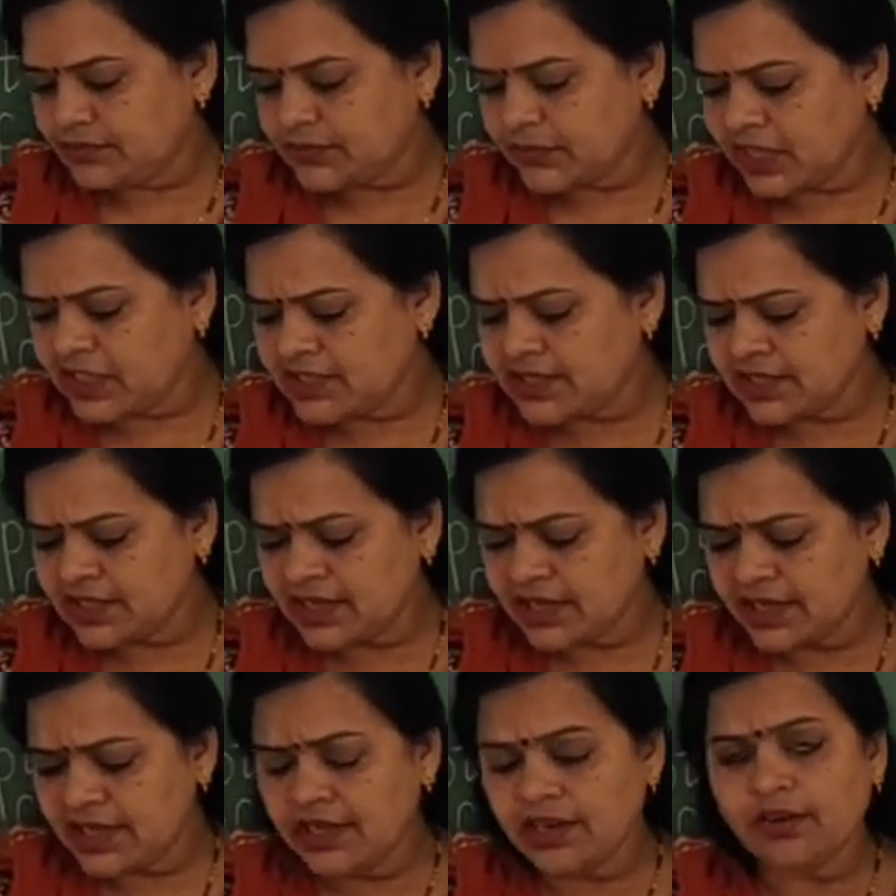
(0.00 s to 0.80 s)
Is it
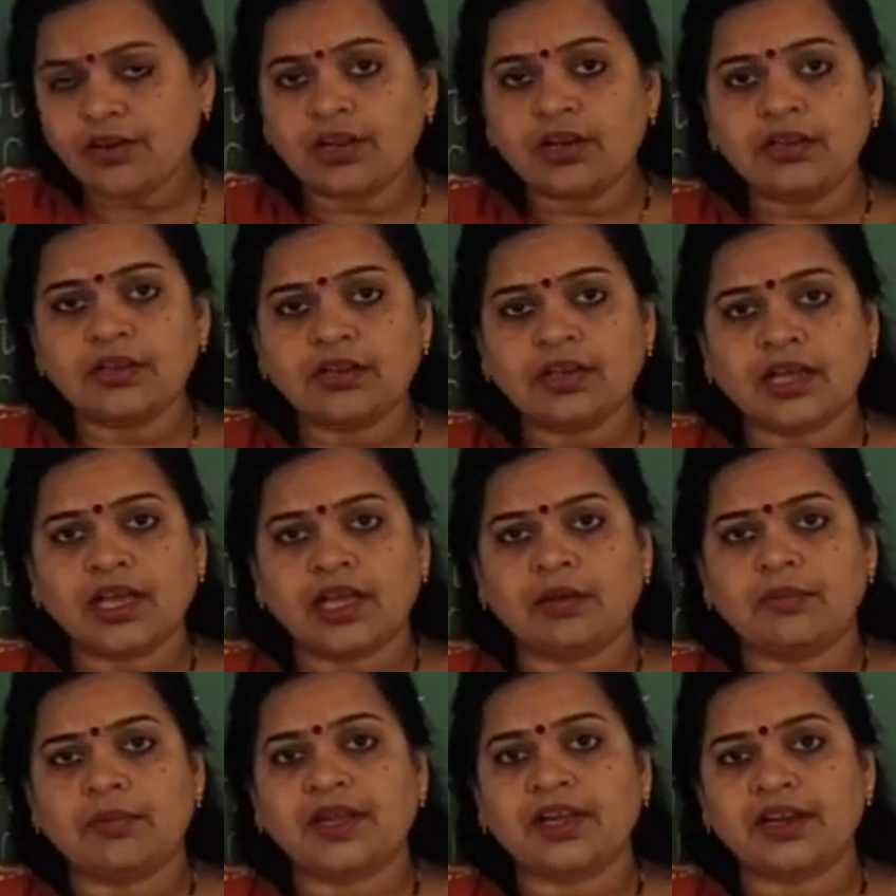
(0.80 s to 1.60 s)
clear all?
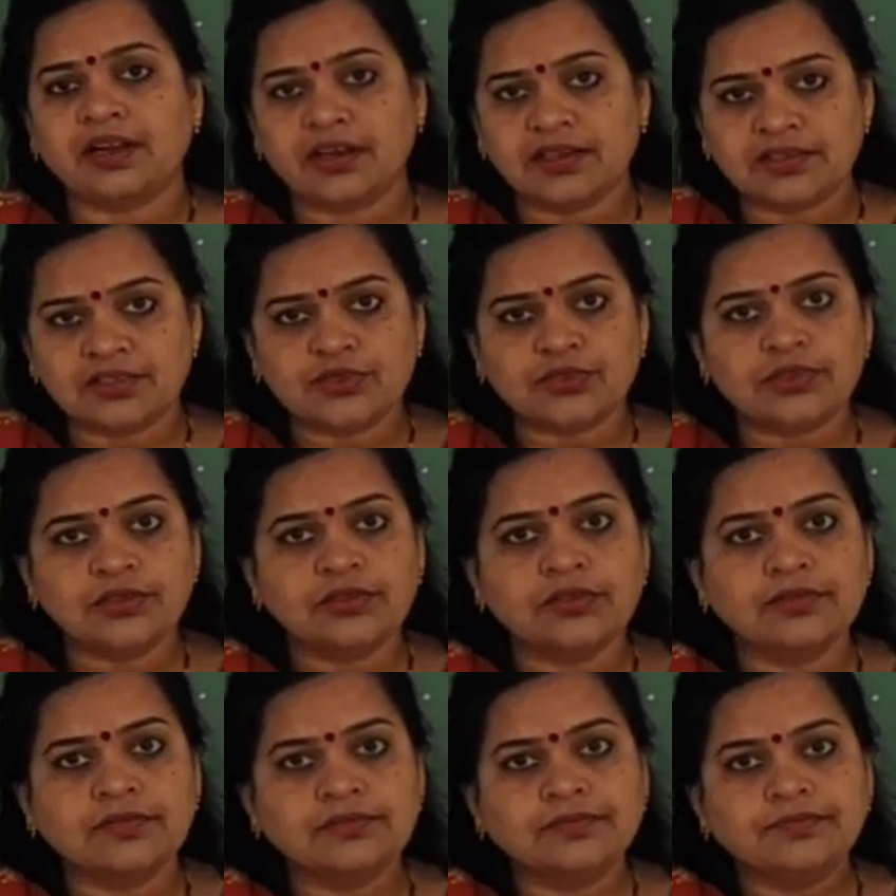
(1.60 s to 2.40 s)
Am I
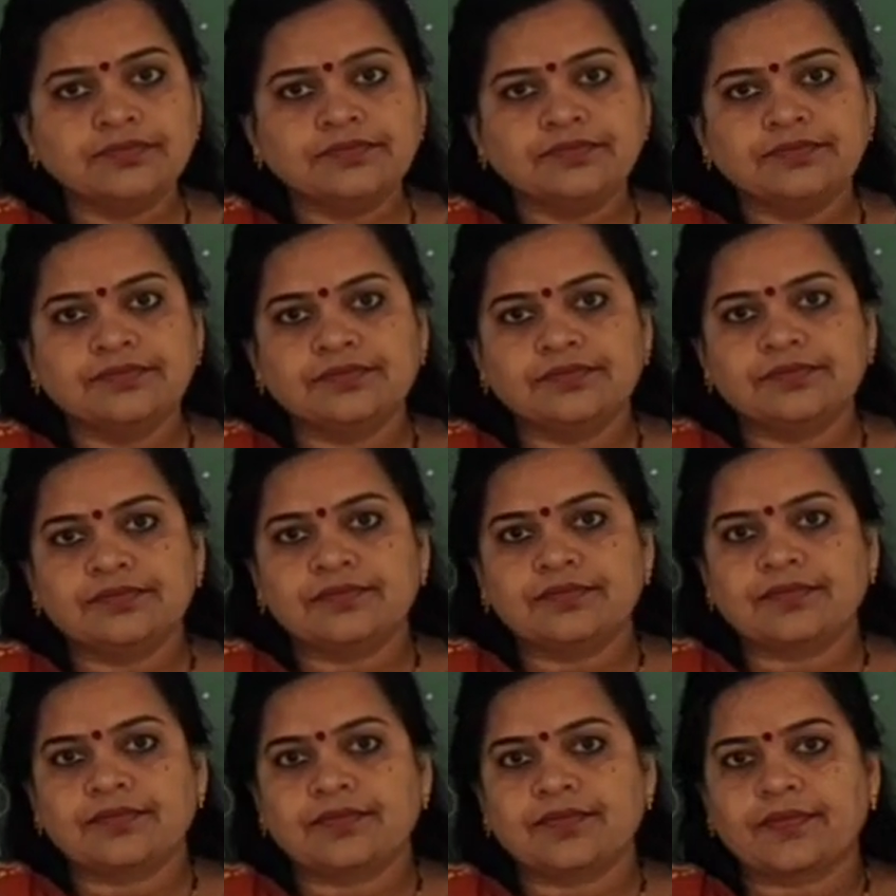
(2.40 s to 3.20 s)
understood?
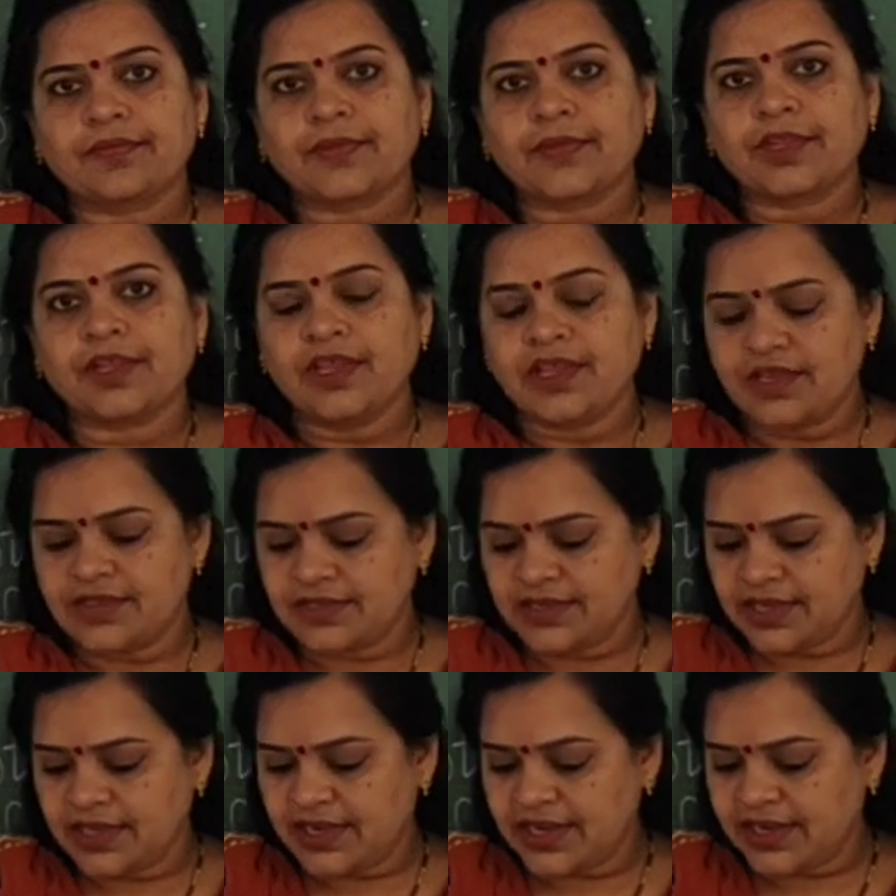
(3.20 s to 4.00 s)
Yes,
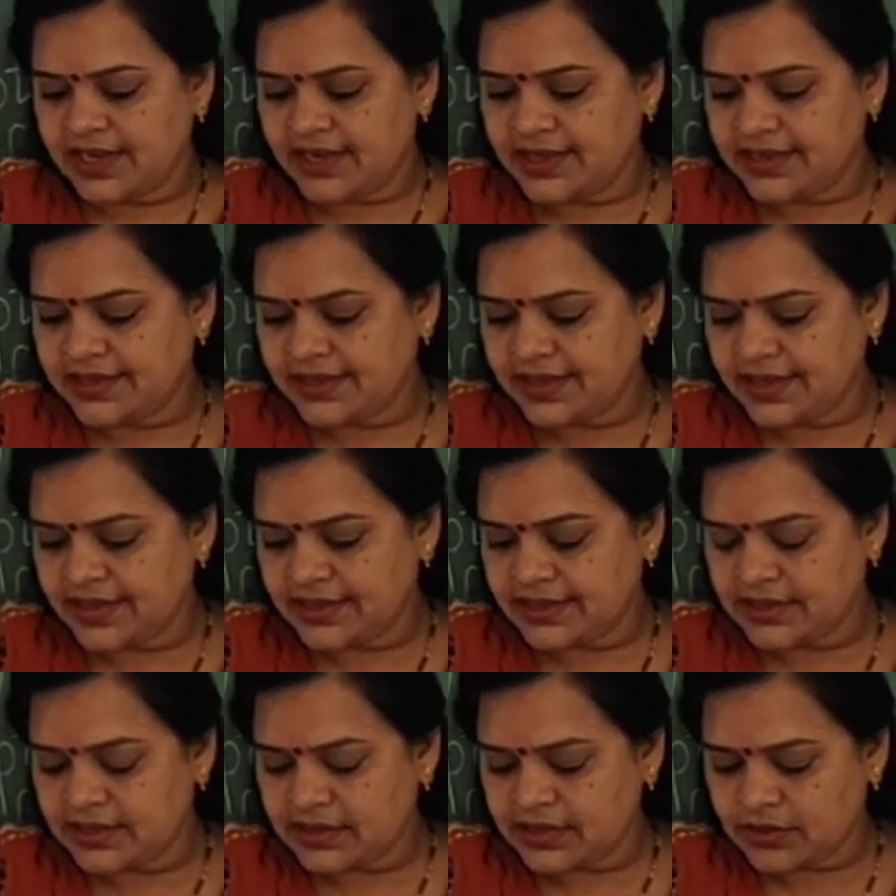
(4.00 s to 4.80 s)
say at least
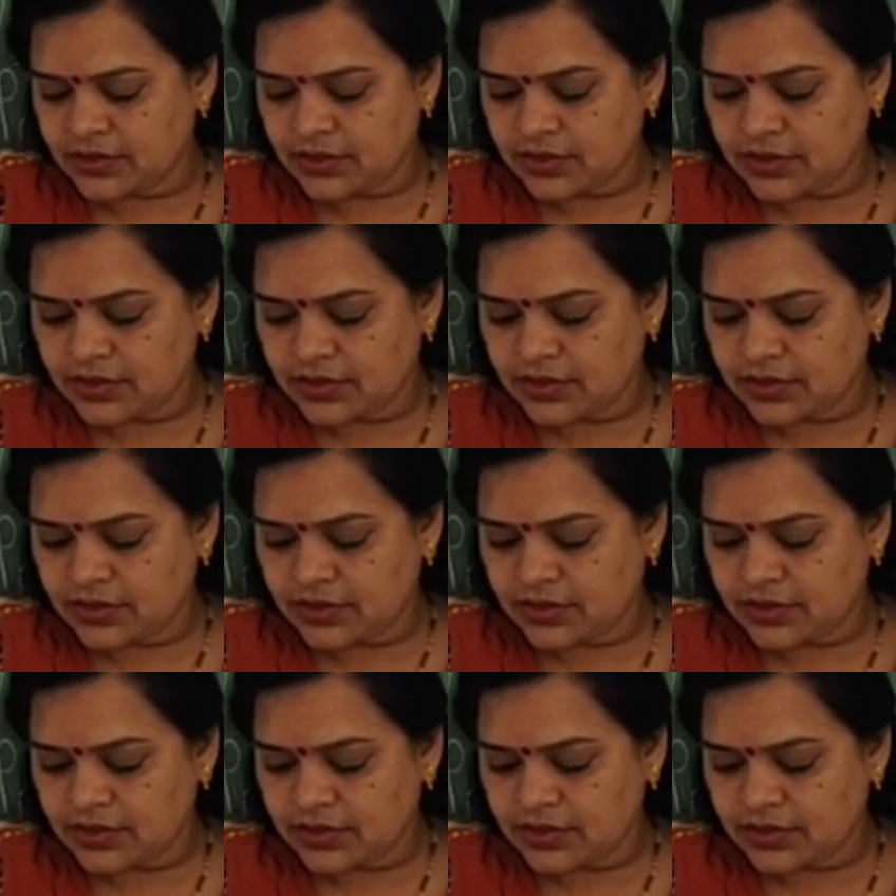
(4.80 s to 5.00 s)
yes.